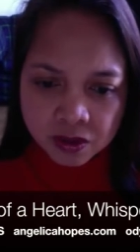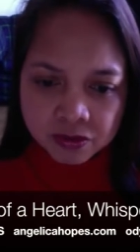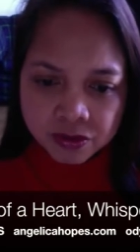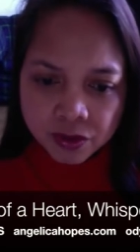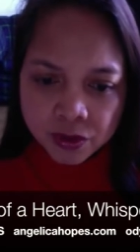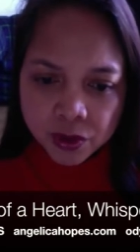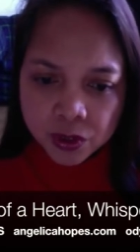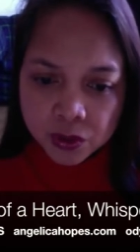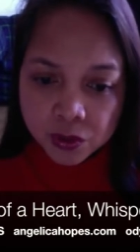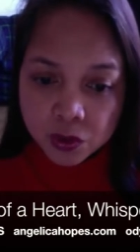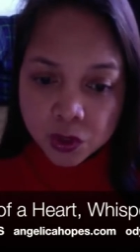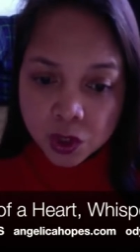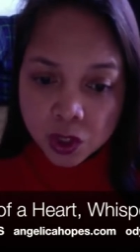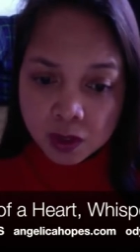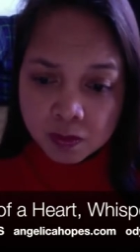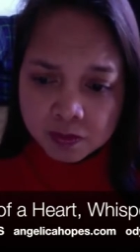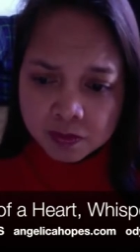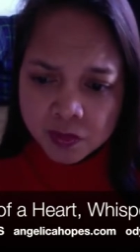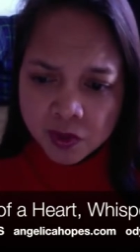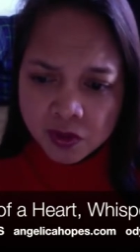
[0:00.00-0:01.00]
of her to
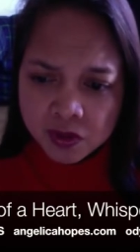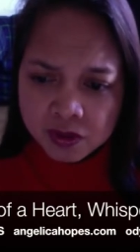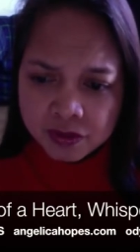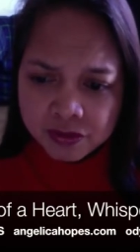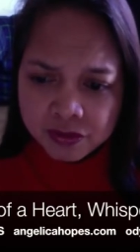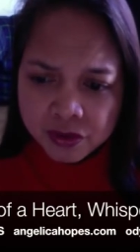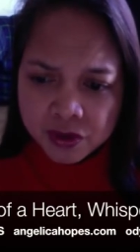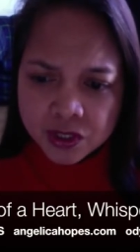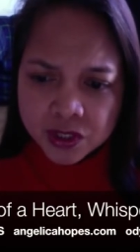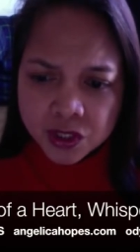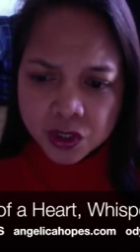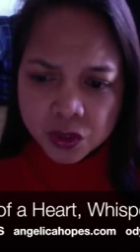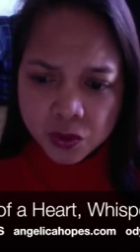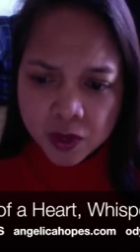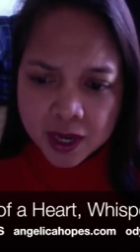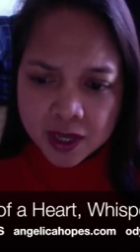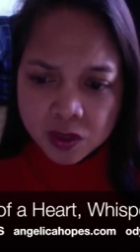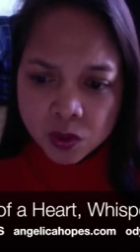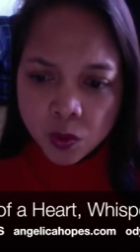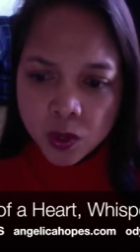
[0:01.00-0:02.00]
jump on the first
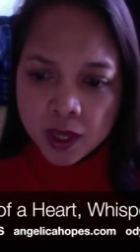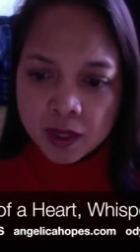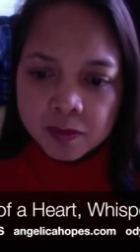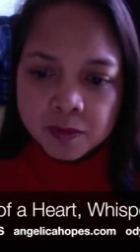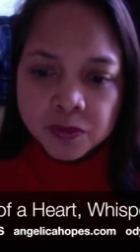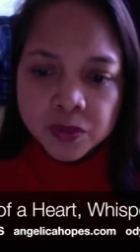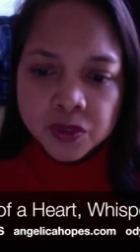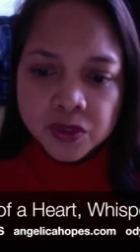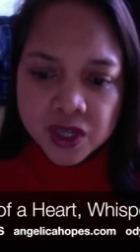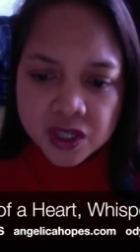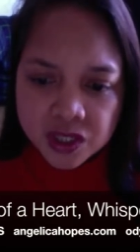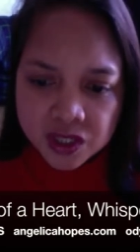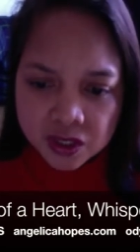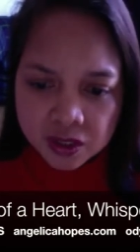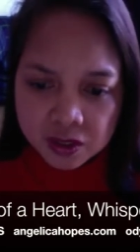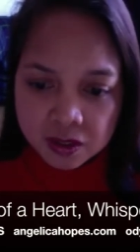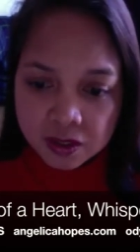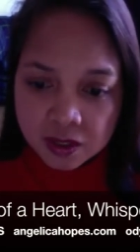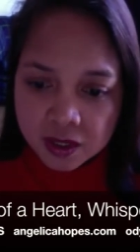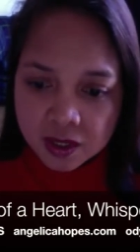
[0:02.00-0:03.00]
train to help
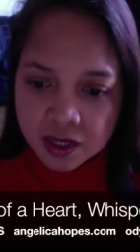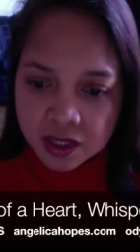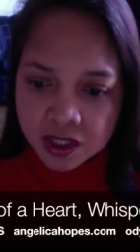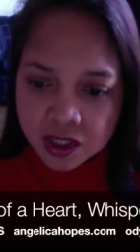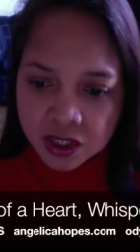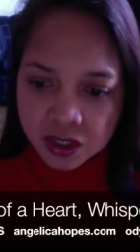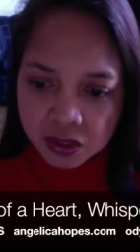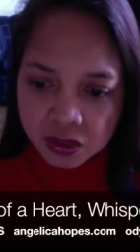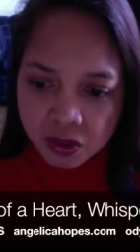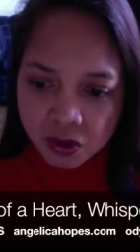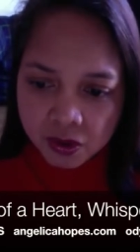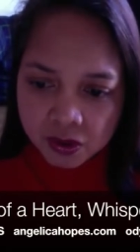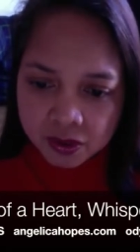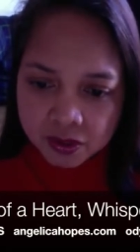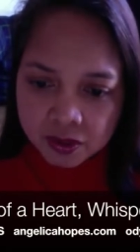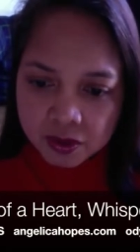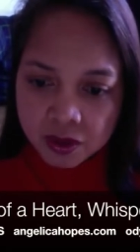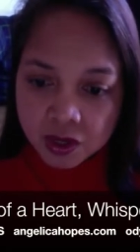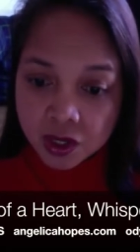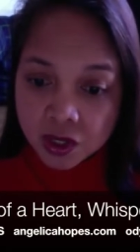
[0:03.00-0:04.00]
Tricia, she thought.
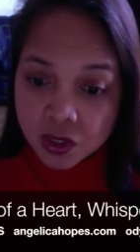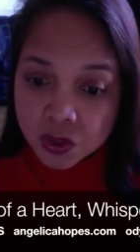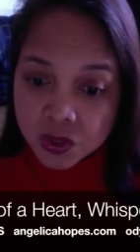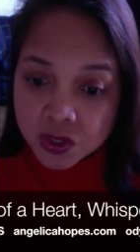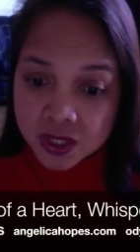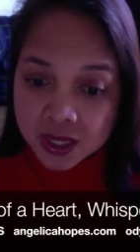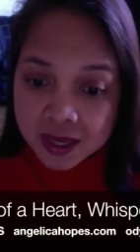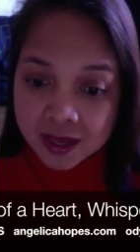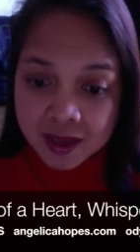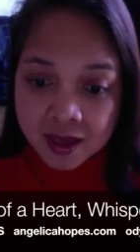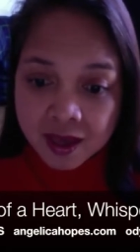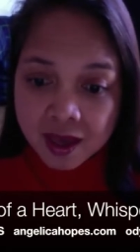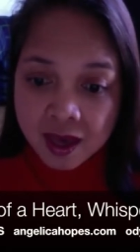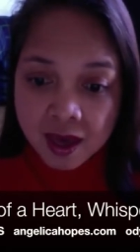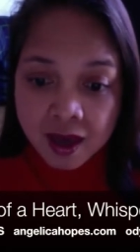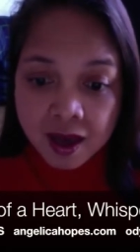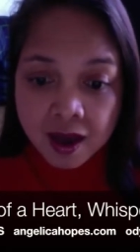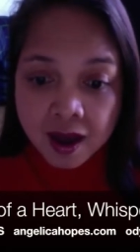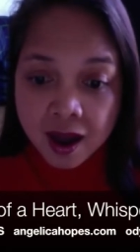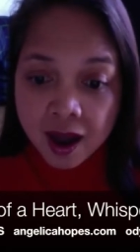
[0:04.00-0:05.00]
You see,
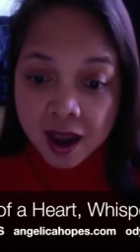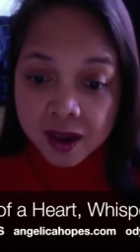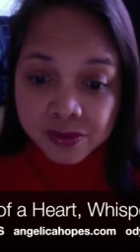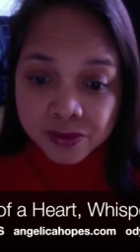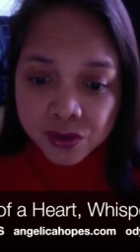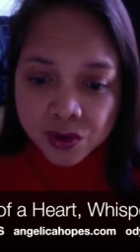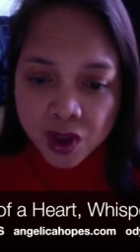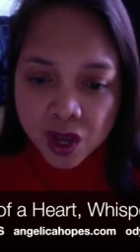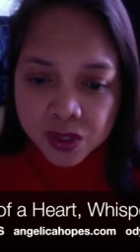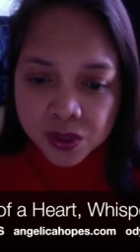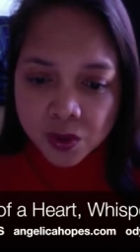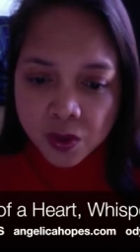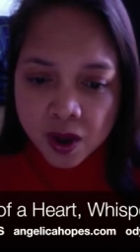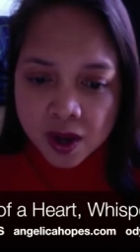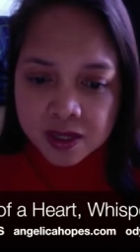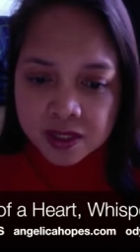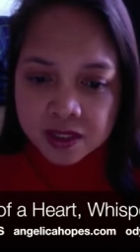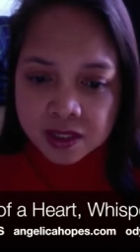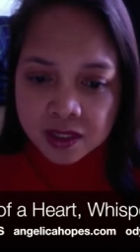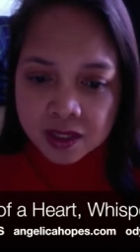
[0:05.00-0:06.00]
I forgot to
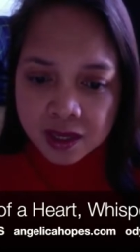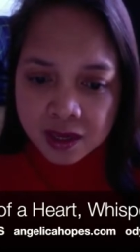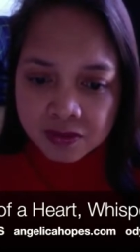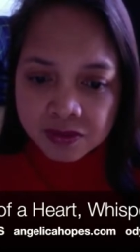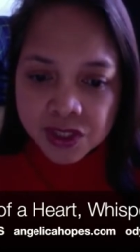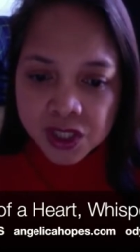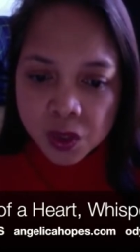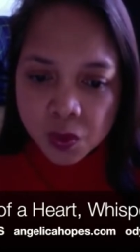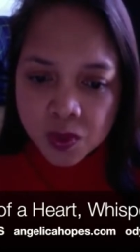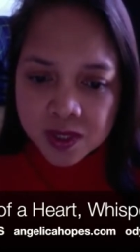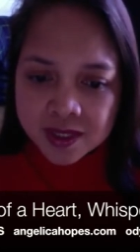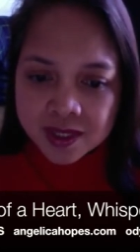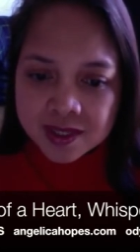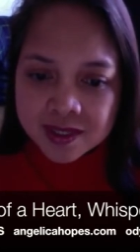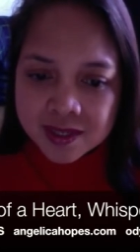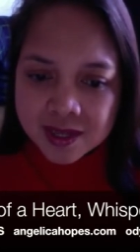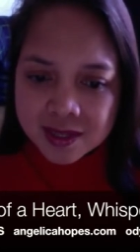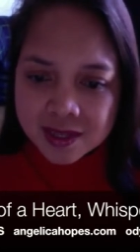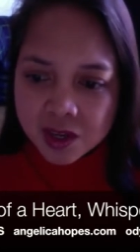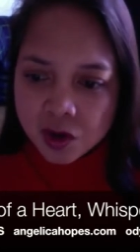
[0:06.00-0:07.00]
ask if she was a
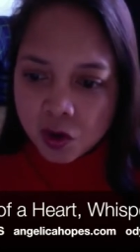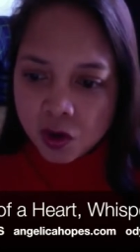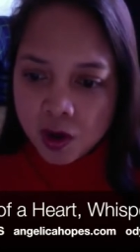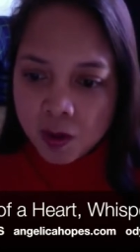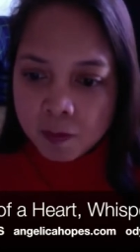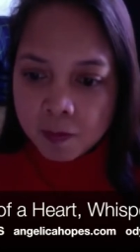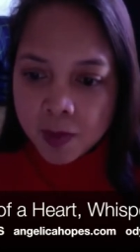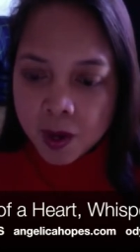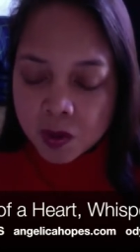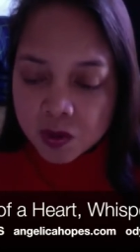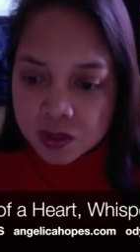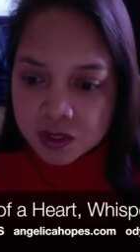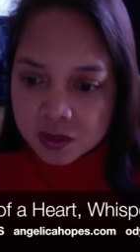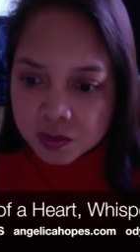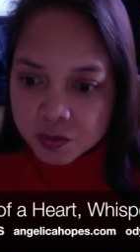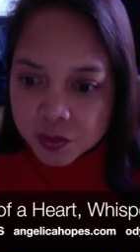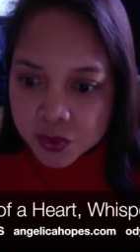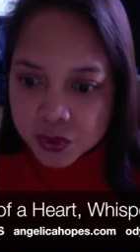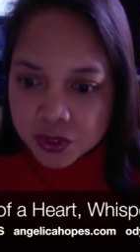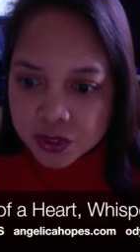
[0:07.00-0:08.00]
city or a
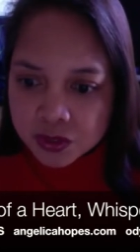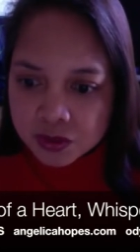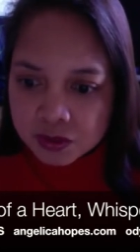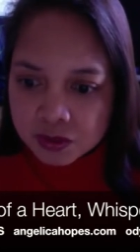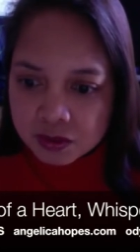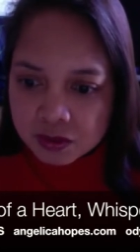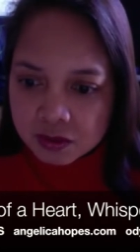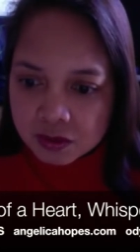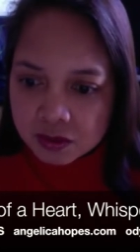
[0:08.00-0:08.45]
mountain person.